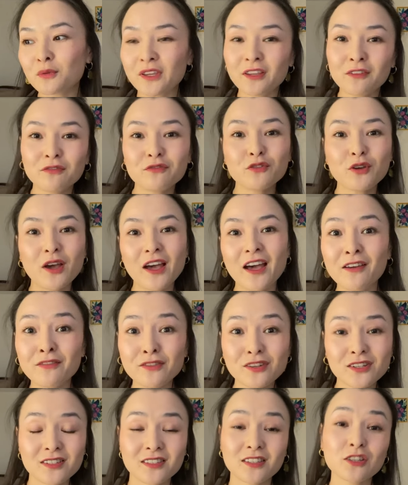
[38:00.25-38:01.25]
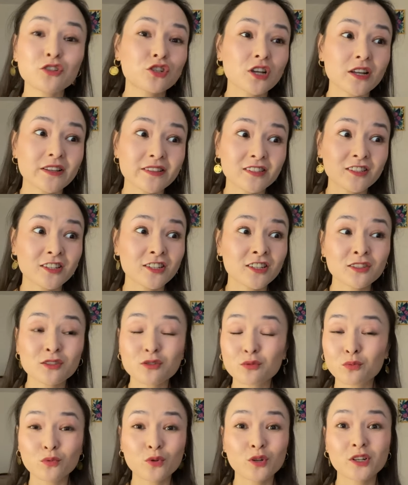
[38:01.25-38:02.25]
if you have any
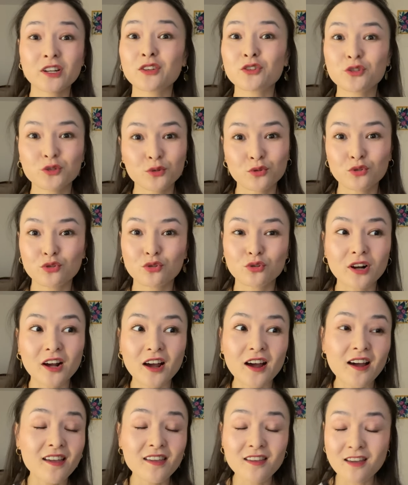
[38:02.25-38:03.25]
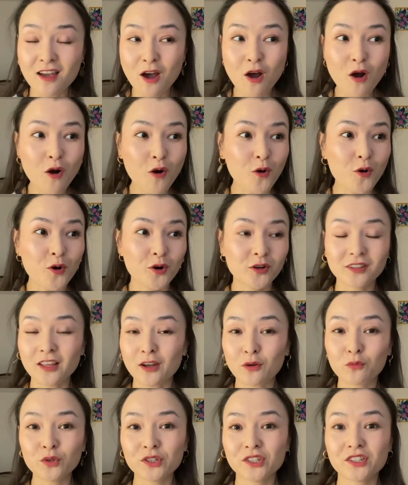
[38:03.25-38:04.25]
suggestions what I should try or
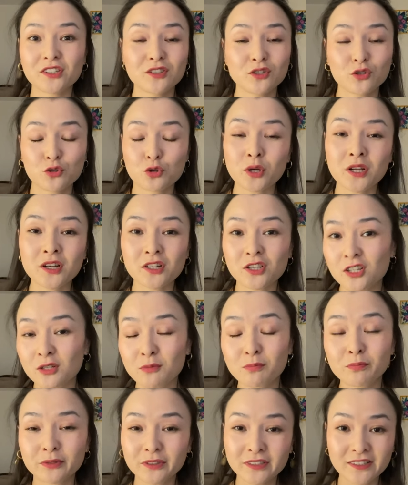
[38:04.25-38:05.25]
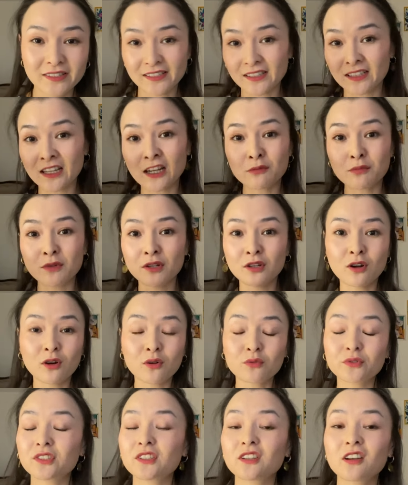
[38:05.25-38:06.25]
like what is trendy, please let me
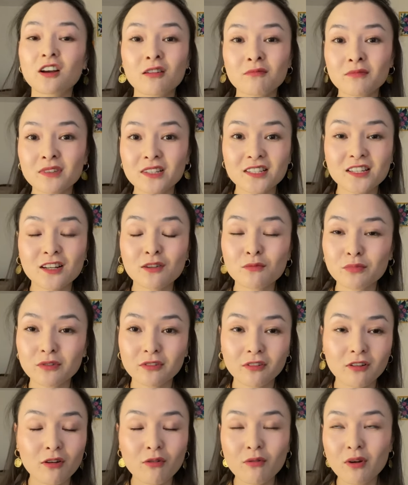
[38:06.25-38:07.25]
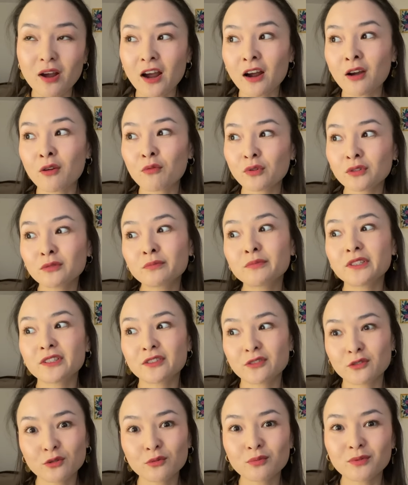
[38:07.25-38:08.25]
know in the comments down below. I will be
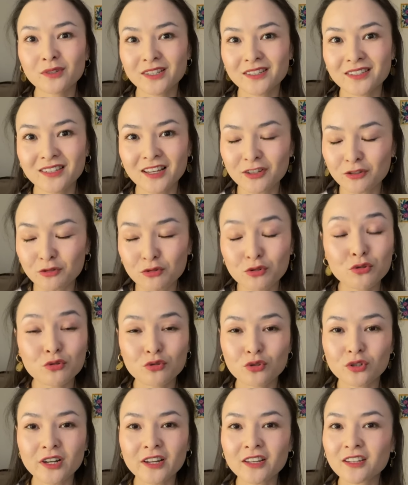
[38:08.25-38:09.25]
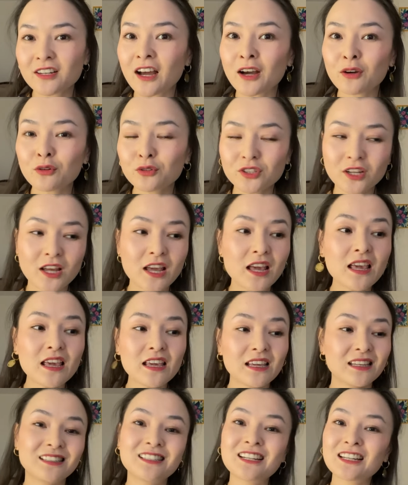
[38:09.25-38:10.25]
super excited to try it out.
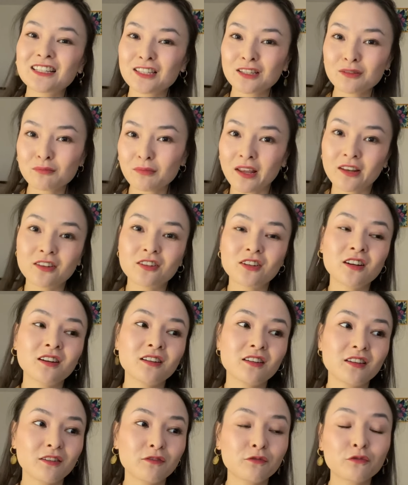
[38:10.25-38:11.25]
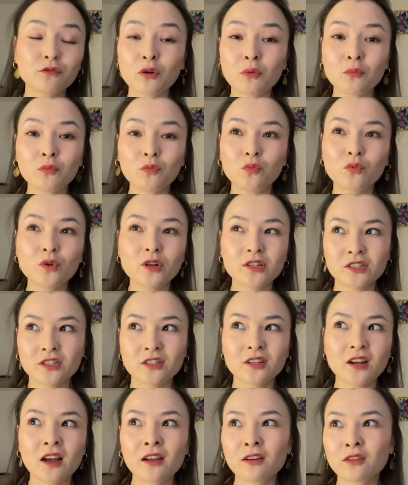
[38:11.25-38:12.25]
It doesn't matter from what
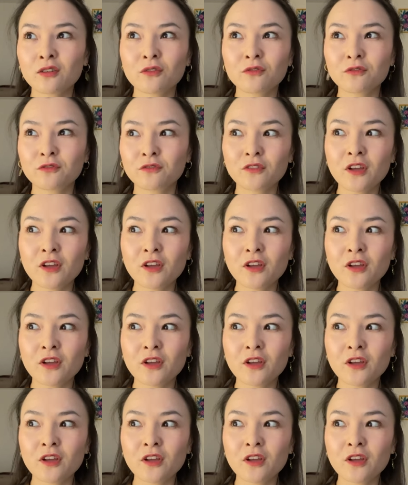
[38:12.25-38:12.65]
kind of